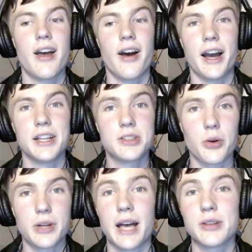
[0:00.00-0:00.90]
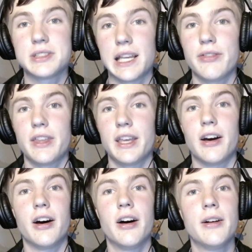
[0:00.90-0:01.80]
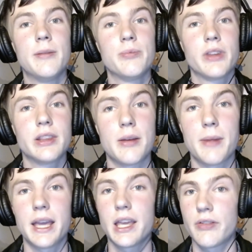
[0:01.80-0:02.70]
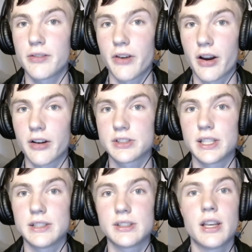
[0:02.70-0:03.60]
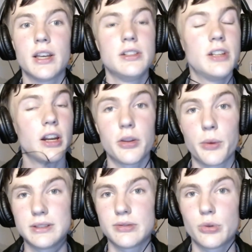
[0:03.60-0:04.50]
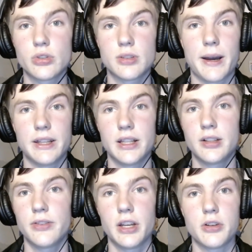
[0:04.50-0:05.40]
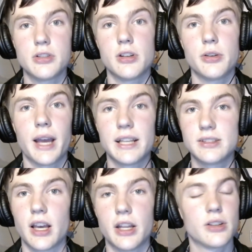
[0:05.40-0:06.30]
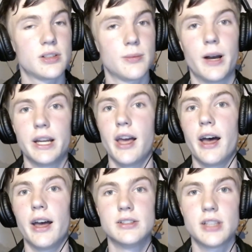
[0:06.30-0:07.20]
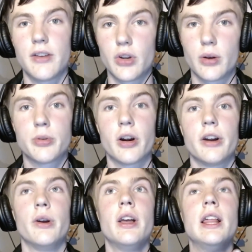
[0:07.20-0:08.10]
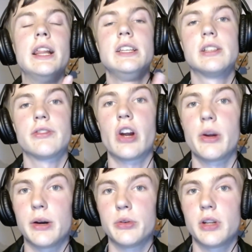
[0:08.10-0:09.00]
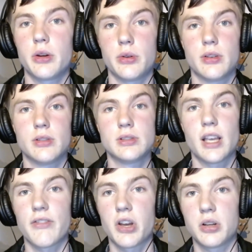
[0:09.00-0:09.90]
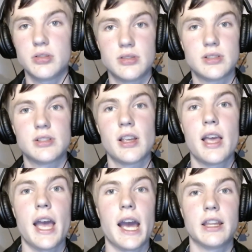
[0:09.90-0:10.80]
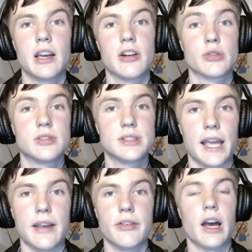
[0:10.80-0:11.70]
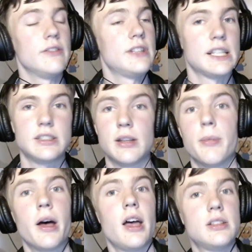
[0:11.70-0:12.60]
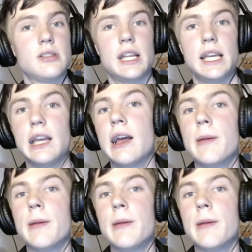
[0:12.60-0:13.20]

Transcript: I don't know how safe they are. They may give you viruses. None of the ones I've talked about in this video do. Aternos, Minehut and server.pro. These are very well known server hosts, and they are all safe. I've tested them personally.